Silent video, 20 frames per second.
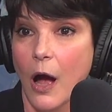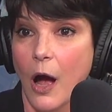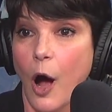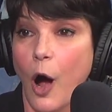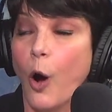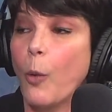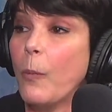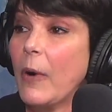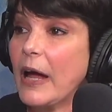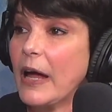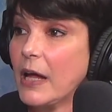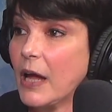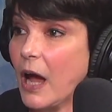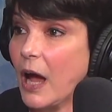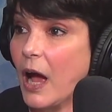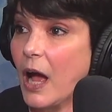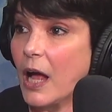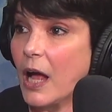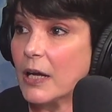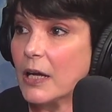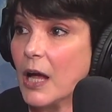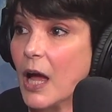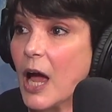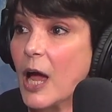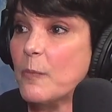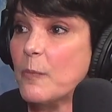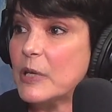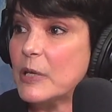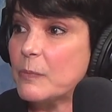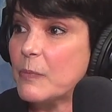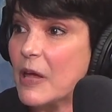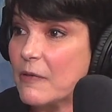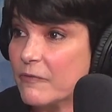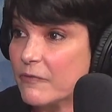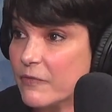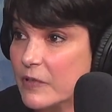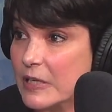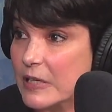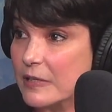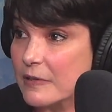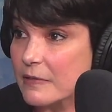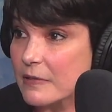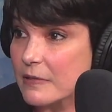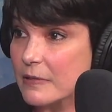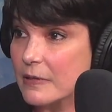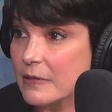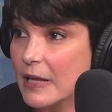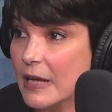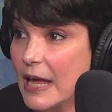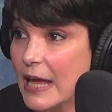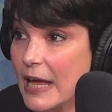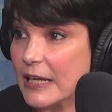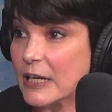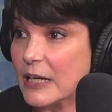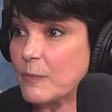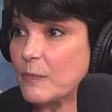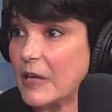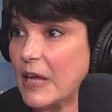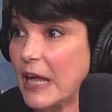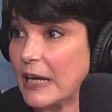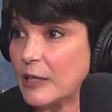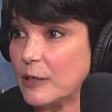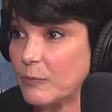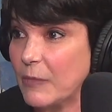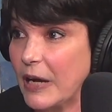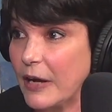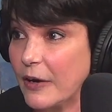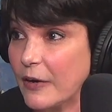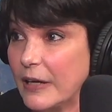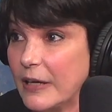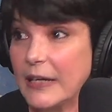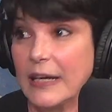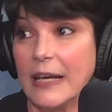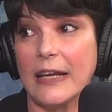oh my God, I'm in Memphis and I'm getting married.